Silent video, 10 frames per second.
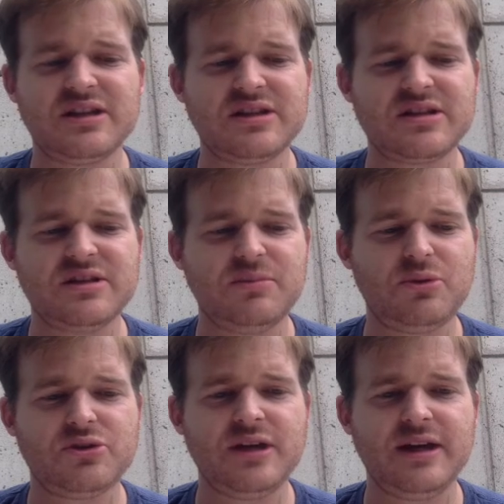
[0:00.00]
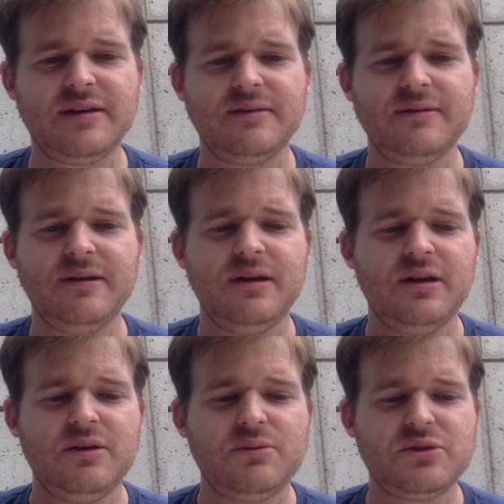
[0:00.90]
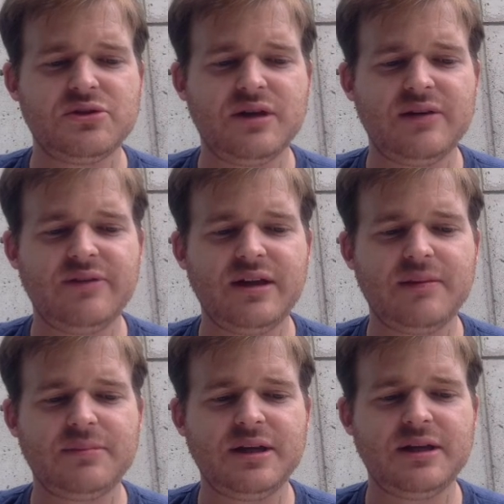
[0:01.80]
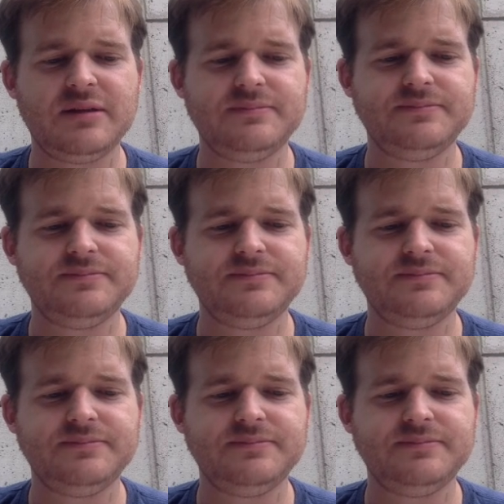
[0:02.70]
is actually pushed out, we should have that updated.